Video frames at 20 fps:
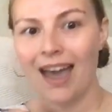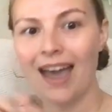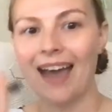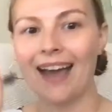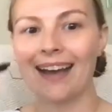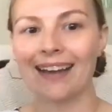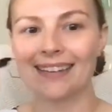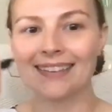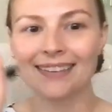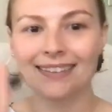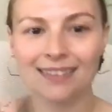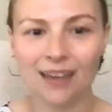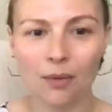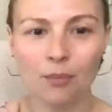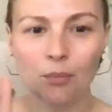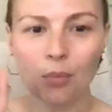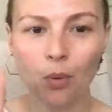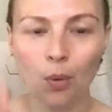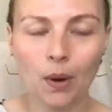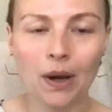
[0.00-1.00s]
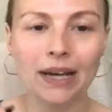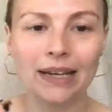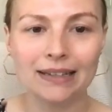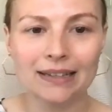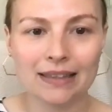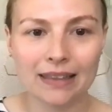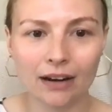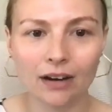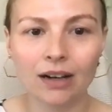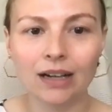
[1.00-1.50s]
At some point,
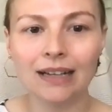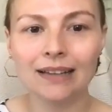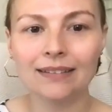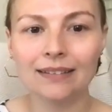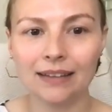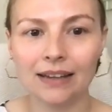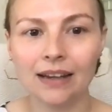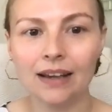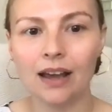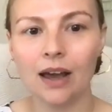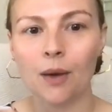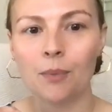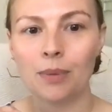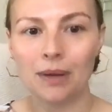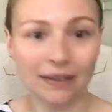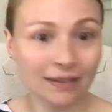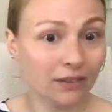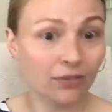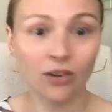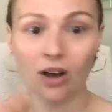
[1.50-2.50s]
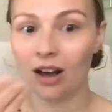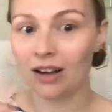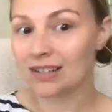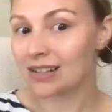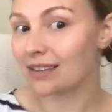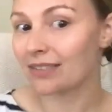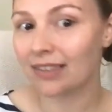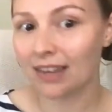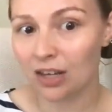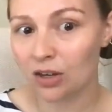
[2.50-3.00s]
they're going to see a piece of
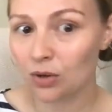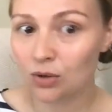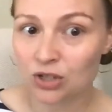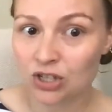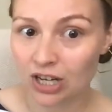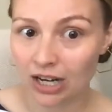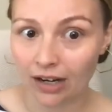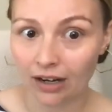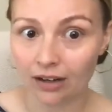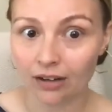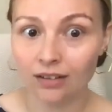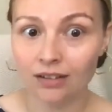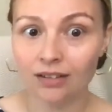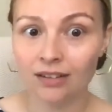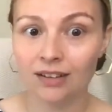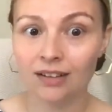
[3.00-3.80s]
content that you share